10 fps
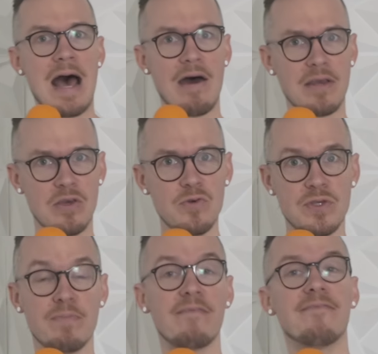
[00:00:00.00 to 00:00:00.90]
into how to
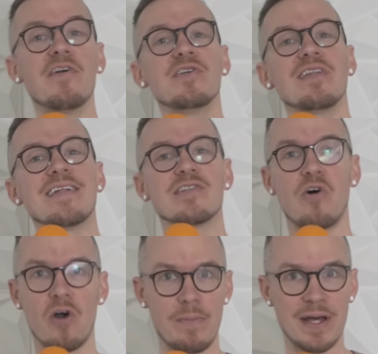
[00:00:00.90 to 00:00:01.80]
use them, but first let's
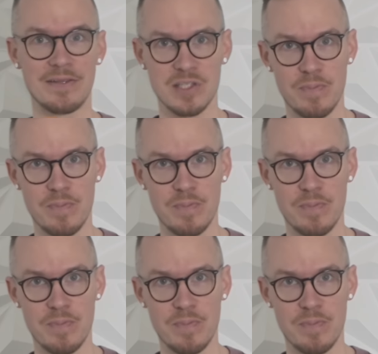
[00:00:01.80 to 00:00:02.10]
talk about the